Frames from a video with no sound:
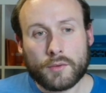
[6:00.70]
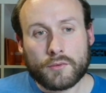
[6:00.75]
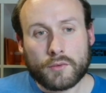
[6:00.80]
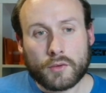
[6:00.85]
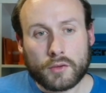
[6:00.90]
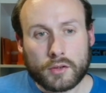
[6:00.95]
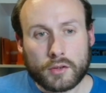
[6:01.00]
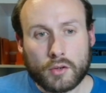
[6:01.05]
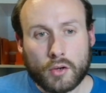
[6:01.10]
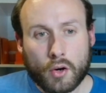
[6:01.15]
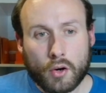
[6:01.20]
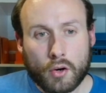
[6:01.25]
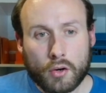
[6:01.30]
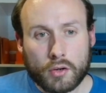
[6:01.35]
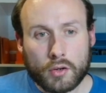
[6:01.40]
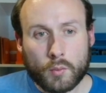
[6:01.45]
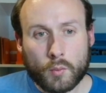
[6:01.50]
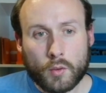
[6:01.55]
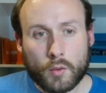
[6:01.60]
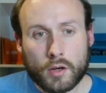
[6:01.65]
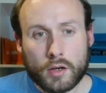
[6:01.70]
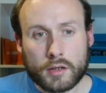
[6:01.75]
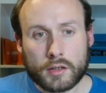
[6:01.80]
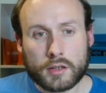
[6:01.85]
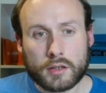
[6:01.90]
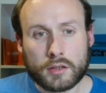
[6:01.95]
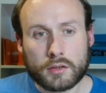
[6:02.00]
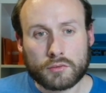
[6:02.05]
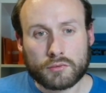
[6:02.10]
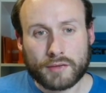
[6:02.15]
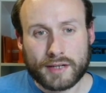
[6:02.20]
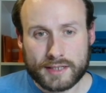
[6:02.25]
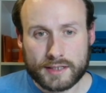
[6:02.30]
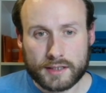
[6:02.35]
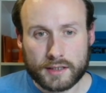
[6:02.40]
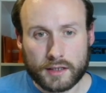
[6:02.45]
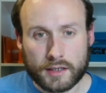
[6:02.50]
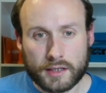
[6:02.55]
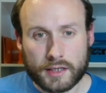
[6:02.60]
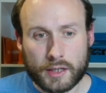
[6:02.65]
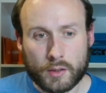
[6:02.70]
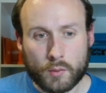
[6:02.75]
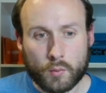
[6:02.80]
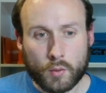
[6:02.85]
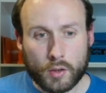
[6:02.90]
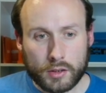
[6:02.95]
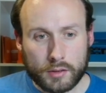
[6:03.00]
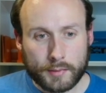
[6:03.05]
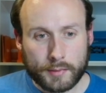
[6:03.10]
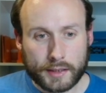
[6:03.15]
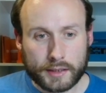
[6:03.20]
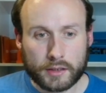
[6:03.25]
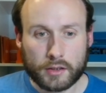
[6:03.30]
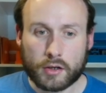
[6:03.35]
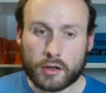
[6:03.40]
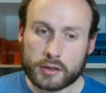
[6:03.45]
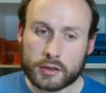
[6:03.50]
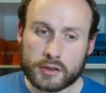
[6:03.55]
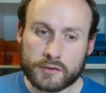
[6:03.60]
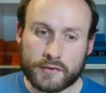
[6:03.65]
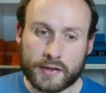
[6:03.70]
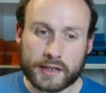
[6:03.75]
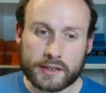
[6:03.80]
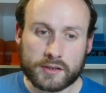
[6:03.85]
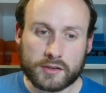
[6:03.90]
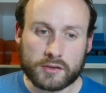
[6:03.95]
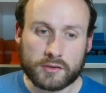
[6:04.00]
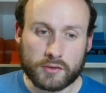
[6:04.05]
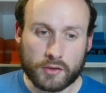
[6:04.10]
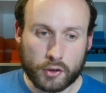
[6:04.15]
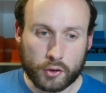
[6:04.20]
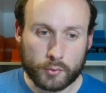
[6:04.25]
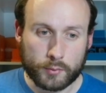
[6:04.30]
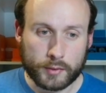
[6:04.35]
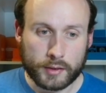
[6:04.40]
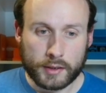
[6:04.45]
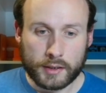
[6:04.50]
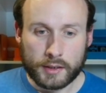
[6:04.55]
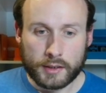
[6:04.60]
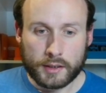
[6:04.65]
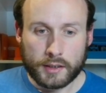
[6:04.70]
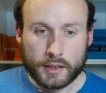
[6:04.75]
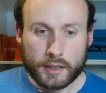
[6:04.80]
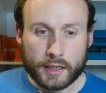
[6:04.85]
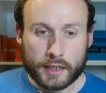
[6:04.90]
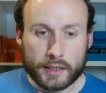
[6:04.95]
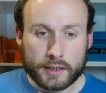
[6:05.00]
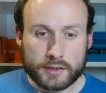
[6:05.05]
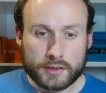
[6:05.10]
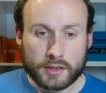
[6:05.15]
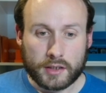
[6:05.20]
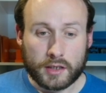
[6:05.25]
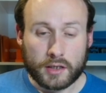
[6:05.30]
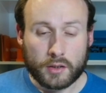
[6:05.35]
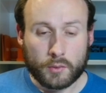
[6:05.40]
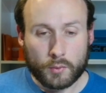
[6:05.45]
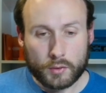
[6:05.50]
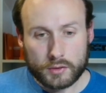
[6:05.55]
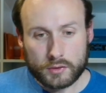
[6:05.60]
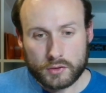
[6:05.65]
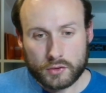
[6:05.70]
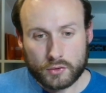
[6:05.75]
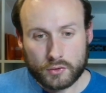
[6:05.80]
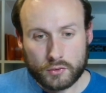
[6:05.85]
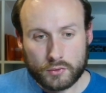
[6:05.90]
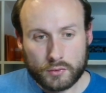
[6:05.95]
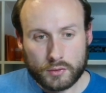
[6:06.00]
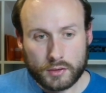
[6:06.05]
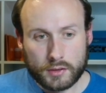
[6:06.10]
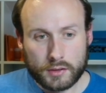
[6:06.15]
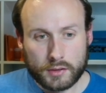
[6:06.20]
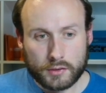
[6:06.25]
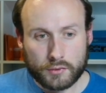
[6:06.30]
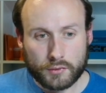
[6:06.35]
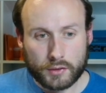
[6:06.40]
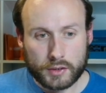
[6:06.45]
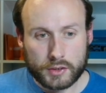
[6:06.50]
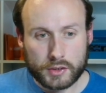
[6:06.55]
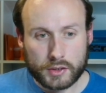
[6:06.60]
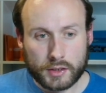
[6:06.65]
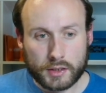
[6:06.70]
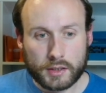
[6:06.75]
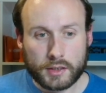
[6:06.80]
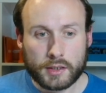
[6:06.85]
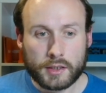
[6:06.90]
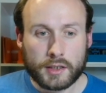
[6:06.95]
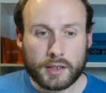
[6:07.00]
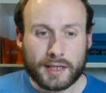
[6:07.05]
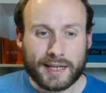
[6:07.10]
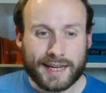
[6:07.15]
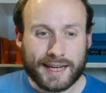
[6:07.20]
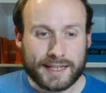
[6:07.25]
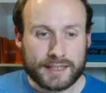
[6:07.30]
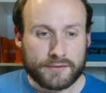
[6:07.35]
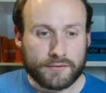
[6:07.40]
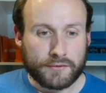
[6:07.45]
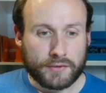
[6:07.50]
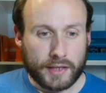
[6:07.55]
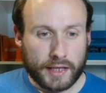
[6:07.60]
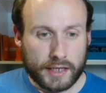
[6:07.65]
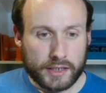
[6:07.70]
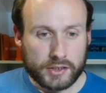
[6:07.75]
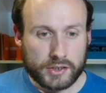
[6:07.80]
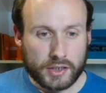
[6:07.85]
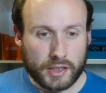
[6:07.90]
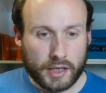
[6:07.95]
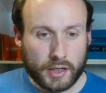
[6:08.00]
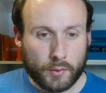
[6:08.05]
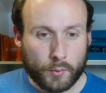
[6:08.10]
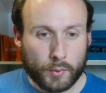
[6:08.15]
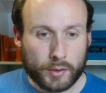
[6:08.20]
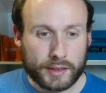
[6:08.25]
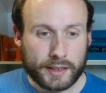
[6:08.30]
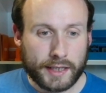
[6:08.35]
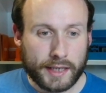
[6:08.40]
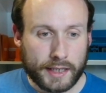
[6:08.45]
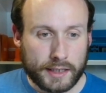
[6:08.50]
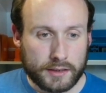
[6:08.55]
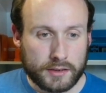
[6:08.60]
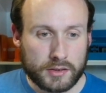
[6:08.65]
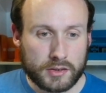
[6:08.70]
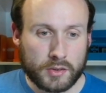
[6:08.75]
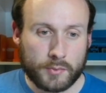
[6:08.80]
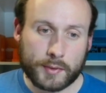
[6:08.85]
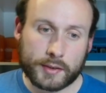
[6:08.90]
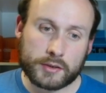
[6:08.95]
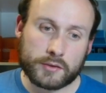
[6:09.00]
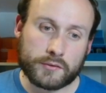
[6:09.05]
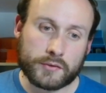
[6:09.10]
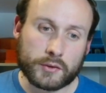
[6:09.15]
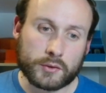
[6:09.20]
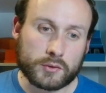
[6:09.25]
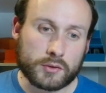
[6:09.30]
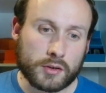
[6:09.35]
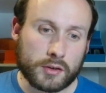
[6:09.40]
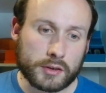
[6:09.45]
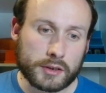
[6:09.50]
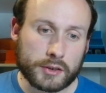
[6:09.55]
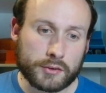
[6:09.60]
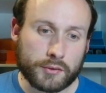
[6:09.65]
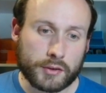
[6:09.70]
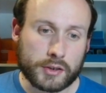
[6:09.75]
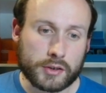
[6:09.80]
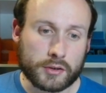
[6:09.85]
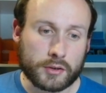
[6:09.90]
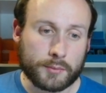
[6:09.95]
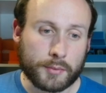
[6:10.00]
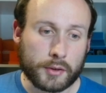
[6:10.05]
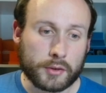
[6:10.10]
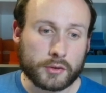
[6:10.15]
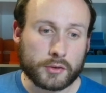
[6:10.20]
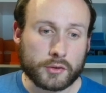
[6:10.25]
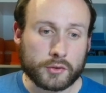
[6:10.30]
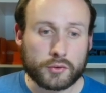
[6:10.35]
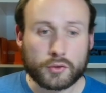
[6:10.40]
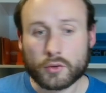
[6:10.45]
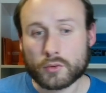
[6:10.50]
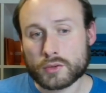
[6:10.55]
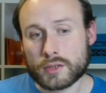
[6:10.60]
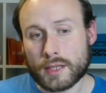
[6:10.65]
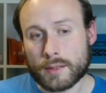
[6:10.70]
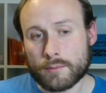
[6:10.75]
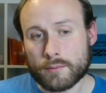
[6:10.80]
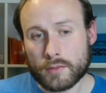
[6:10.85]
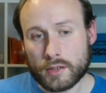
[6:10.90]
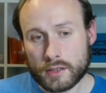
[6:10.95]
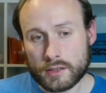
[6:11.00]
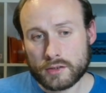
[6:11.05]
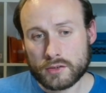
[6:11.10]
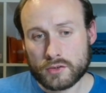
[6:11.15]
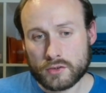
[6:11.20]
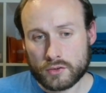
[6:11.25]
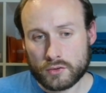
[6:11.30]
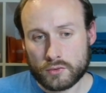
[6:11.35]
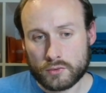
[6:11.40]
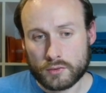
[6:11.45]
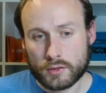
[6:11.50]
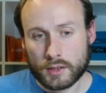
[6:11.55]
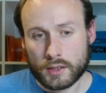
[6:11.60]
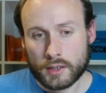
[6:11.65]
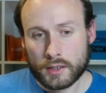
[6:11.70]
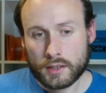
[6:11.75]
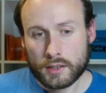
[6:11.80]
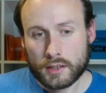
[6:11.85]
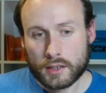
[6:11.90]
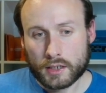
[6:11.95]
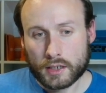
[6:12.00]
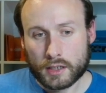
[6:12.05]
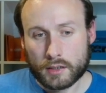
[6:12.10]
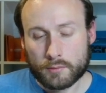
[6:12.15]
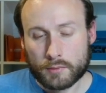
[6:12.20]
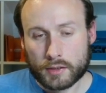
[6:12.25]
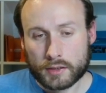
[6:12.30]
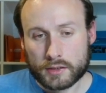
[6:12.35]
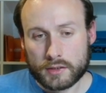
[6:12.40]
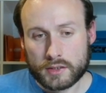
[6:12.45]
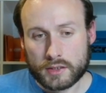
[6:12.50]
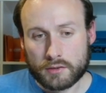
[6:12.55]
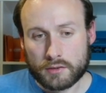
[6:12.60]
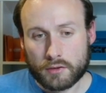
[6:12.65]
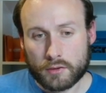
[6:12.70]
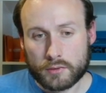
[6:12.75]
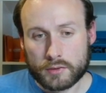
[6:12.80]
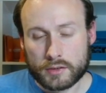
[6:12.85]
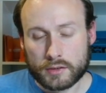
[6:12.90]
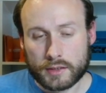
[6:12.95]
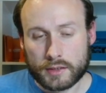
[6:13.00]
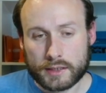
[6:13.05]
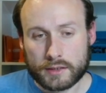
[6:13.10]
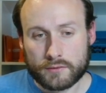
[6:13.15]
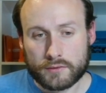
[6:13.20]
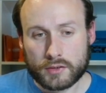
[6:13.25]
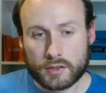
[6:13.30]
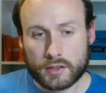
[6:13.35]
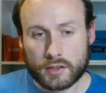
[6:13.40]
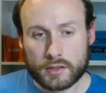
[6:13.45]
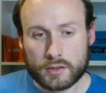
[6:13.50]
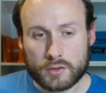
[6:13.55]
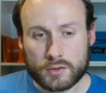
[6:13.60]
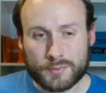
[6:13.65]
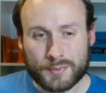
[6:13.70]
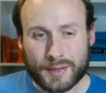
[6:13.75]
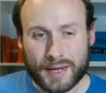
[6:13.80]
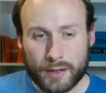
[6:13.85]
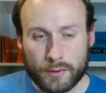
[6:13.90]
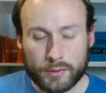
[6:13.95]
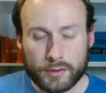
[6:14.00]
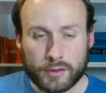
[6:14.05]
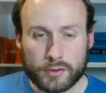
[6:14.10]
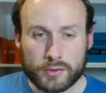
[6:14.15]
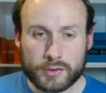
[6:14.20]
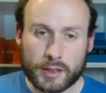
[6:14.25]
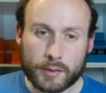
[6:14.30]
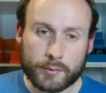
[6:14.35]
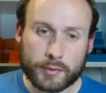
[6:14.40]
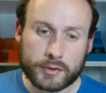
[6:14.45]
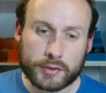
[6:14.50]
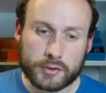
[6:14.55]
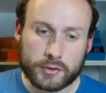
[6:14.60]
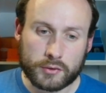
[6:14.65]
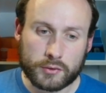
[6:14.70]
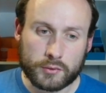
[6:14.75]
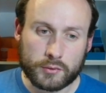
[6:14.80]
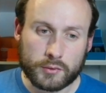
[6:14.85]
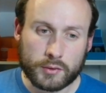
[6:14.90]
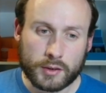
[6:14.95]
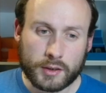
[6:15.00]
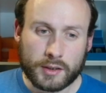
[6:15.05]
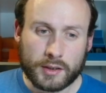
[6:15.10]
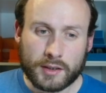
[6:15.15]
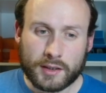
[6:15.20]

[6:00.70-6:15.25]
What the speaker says: We've got the Cogwork Wrestler, a 1-mana artifact gnome. It's a 1/2 creature. It has flash, and when it enters the battlefield, target creature an opponent controls get -2, -0 until end of turn. So its power goes down by 2.